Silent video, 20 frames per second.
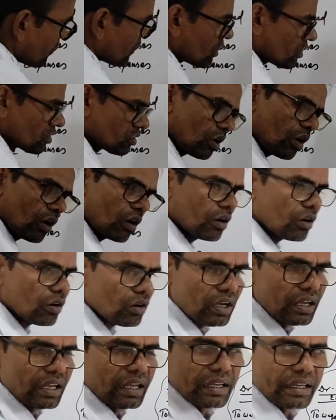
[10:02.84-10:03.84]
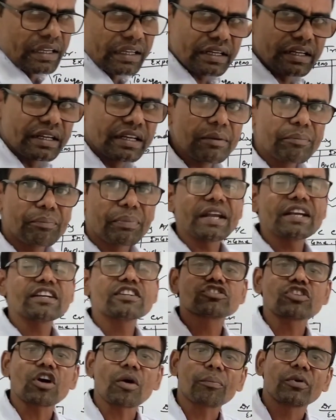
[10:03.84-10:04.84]
So it
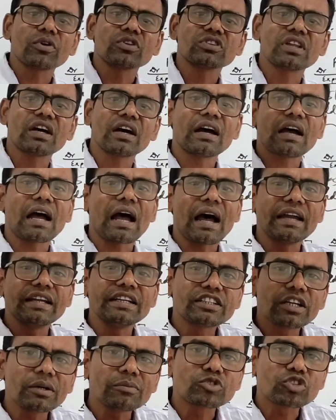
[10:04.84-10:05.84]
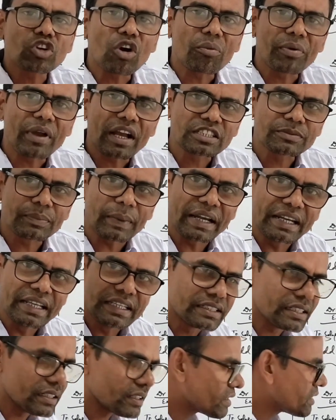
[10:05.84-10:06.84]
depends upon the items of
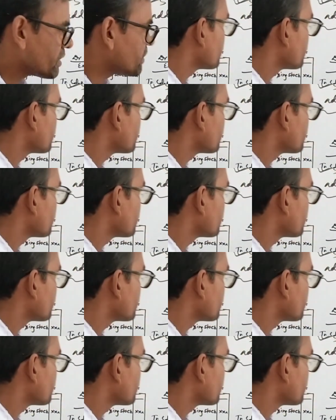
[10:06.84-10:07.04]
expenditure.